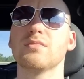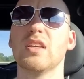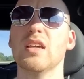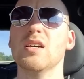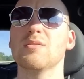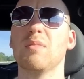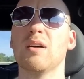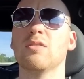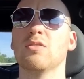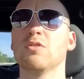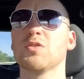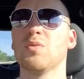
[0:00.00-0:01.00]
Yeah, I
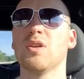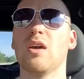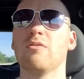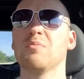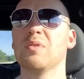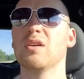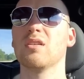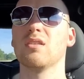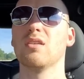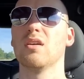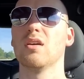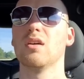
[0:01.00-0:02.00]
don't know which one I would pick.
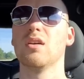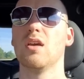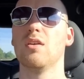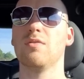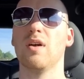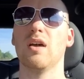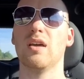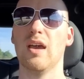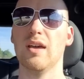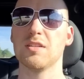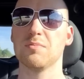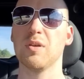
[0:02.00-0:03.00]
If I
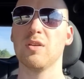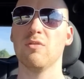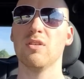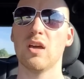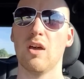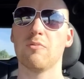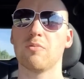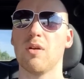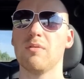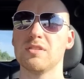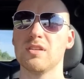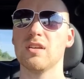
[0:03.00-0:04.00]
had to pick one, I would
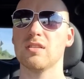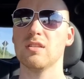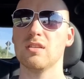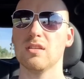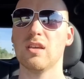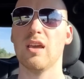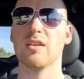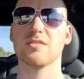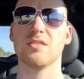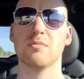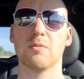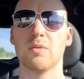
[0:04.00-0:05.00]
probably take the Chaos
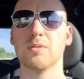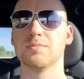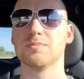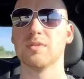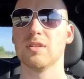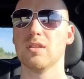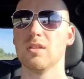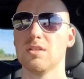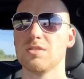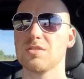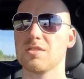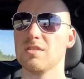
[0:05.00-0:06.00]
Demon
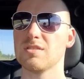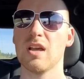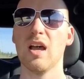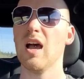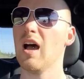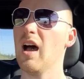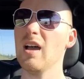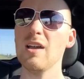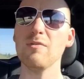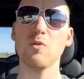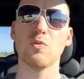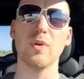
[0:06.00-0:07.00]
one, just because I
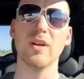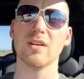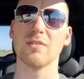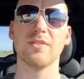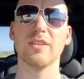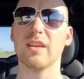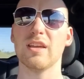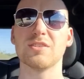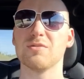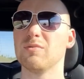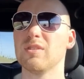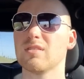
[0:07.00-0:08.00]
have a weird
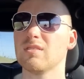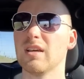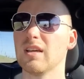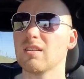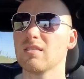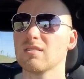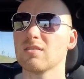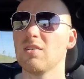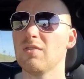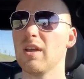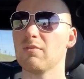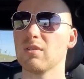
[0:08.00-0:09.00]
affiliation with, like,
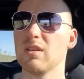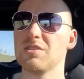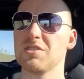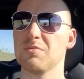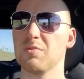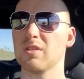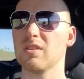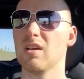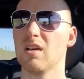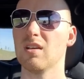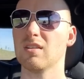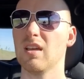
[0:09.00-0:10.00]
love-hate relationship with
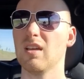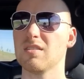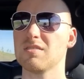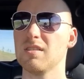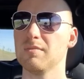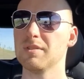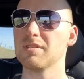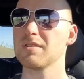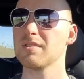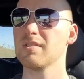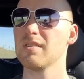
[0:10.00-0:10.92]
Chaos Demons.